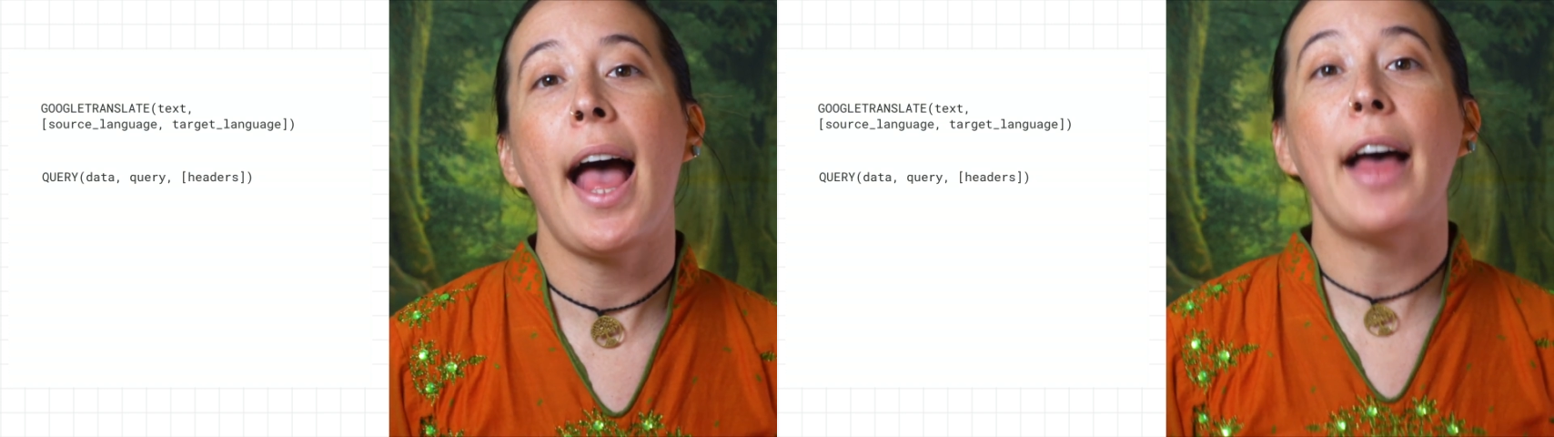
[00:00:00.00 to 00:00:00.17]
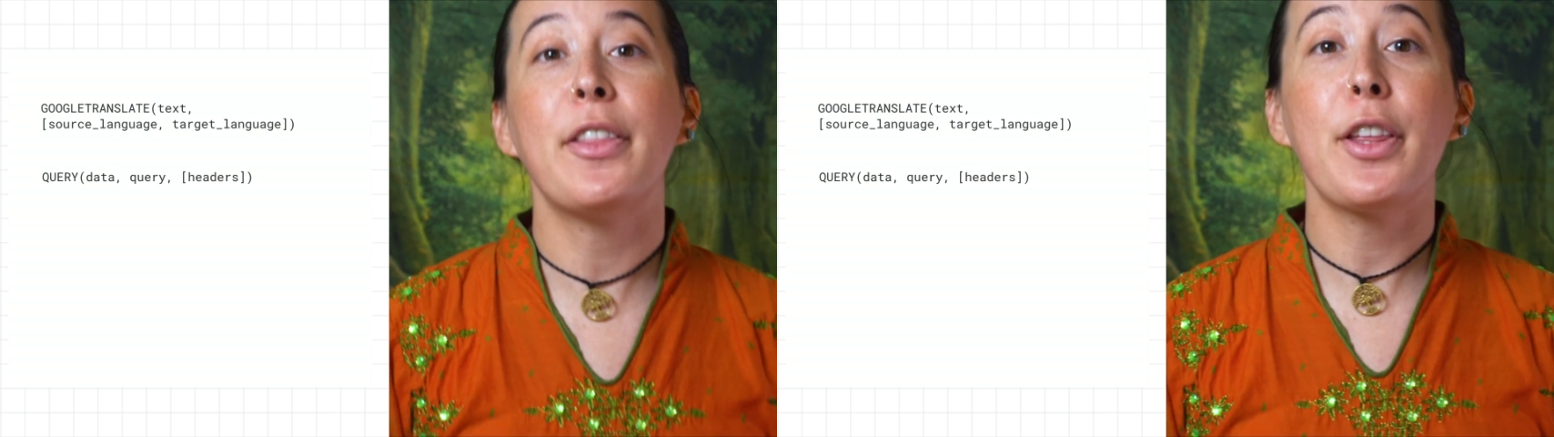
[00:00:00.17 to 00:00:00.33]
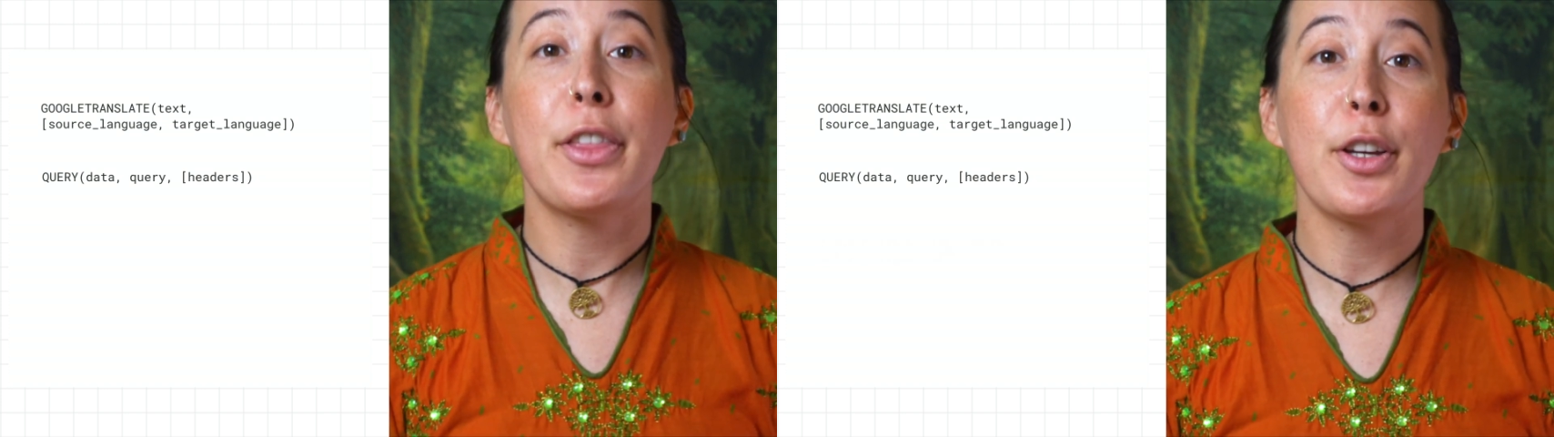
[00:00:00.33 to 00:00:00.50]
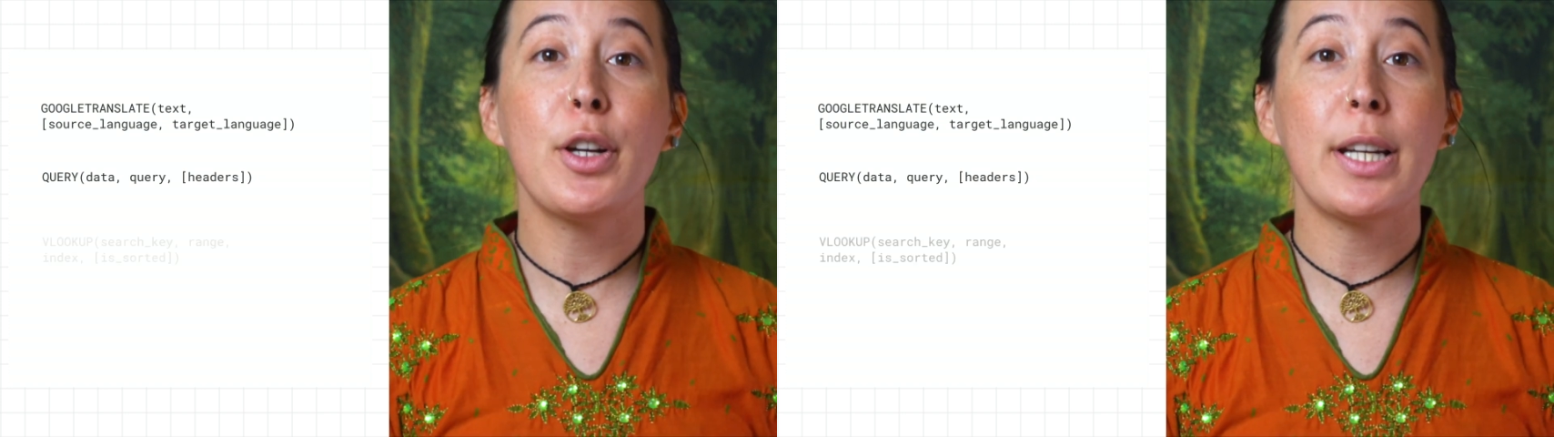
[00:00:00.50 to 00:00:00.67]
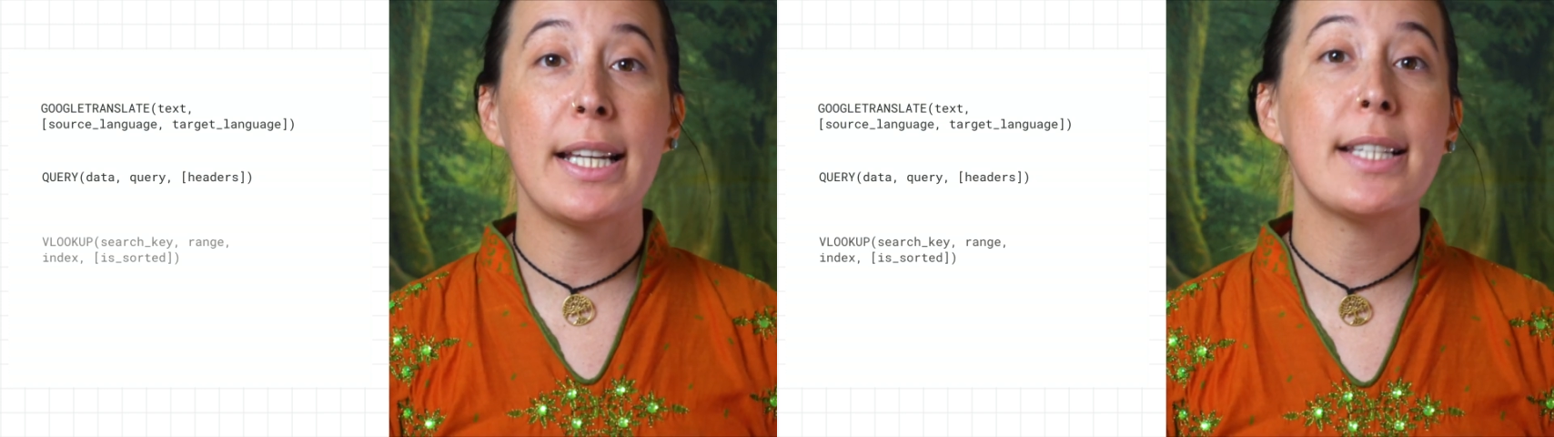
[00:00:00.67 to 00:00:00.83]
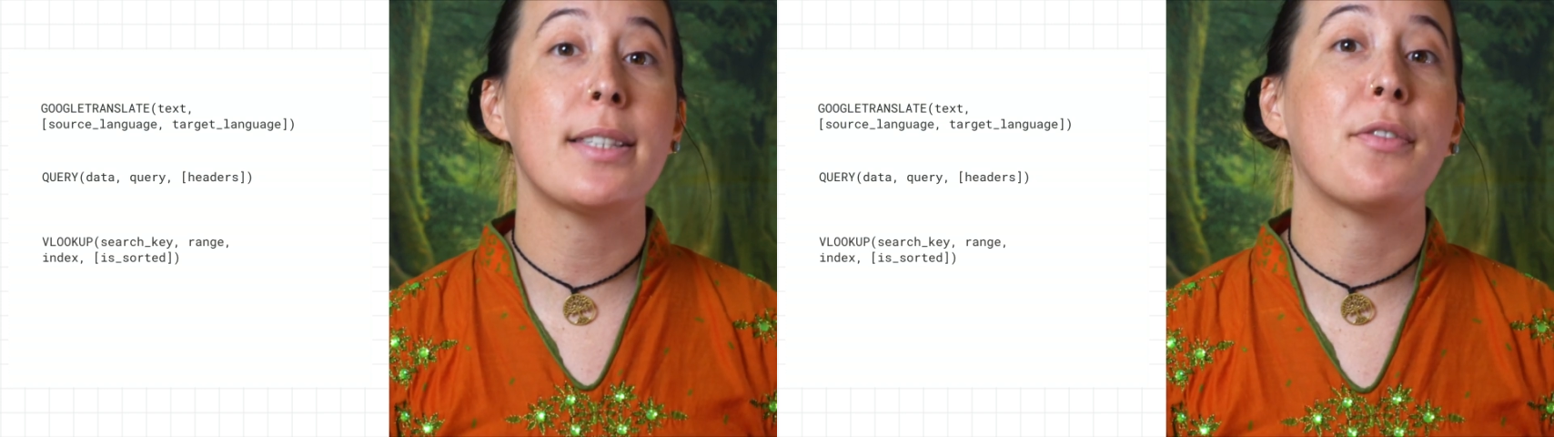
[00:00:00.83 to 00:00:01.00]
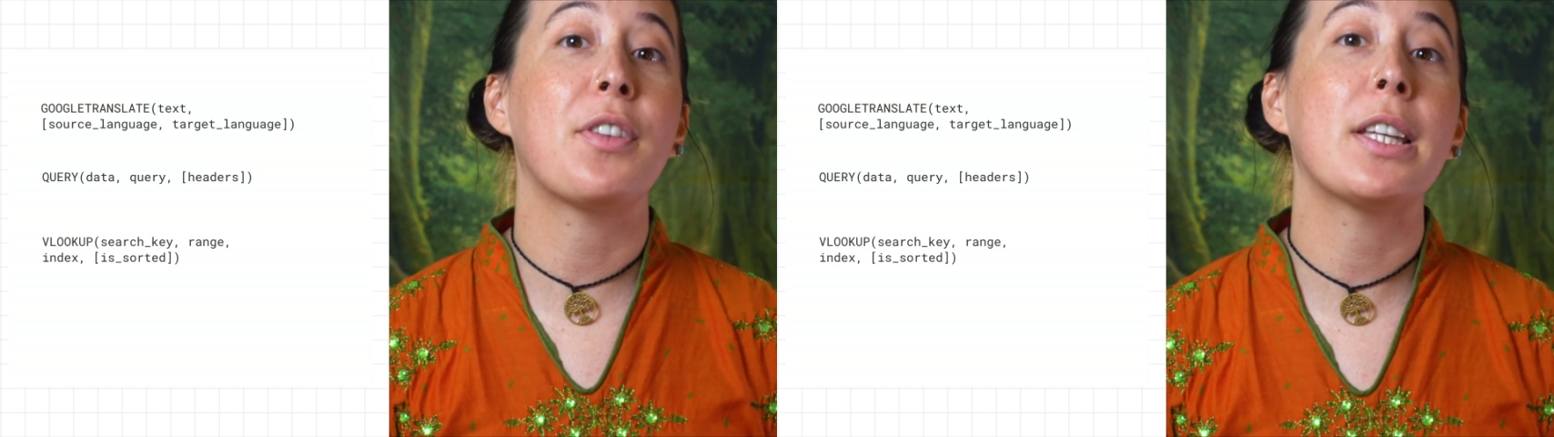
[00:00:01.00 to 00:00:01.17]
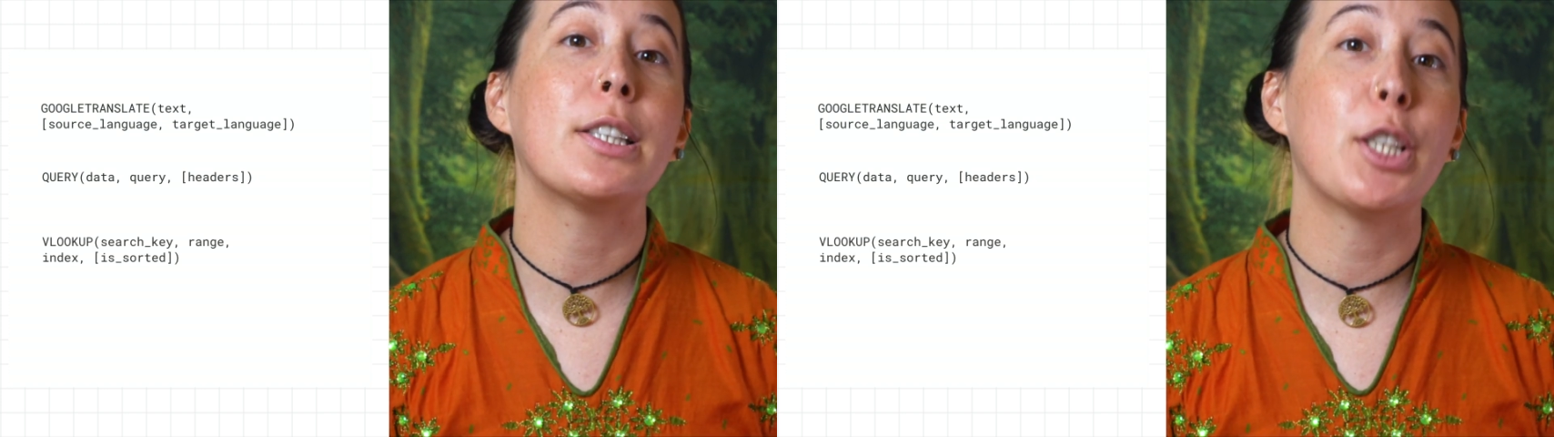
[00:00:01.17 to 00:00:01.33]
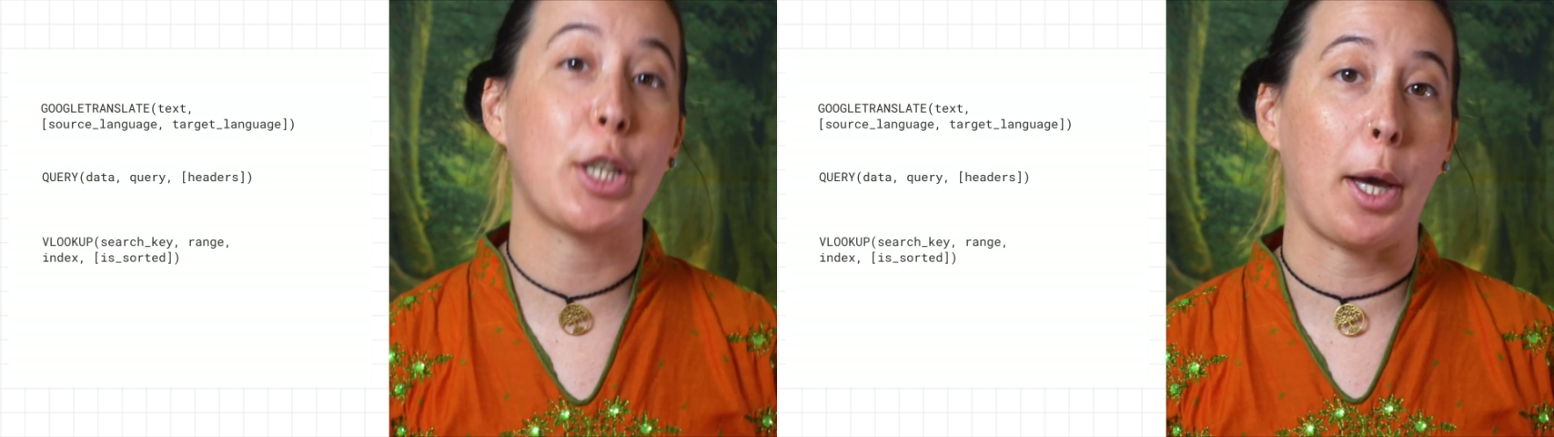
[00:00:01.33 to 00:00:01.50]
And the third is
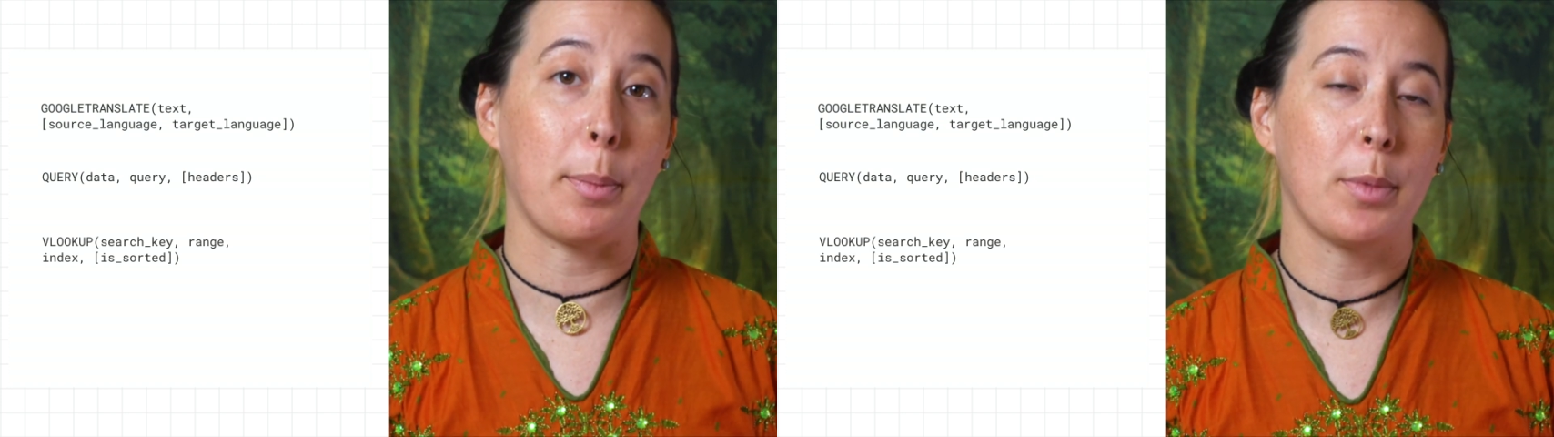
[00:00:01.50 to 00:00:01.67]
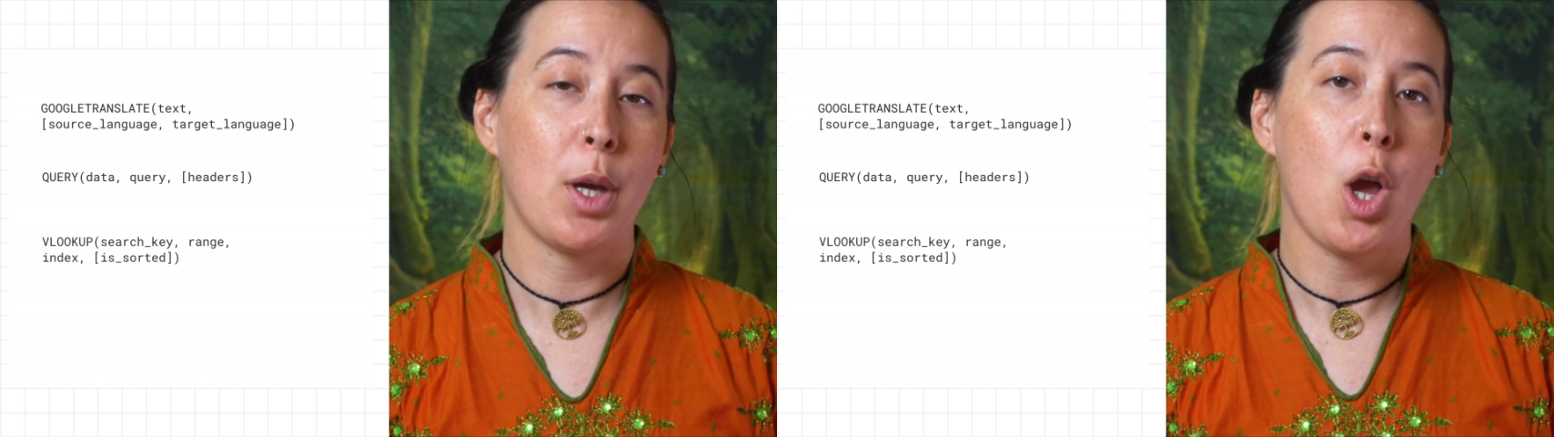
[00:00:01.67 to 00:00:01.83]
VLOOKUP,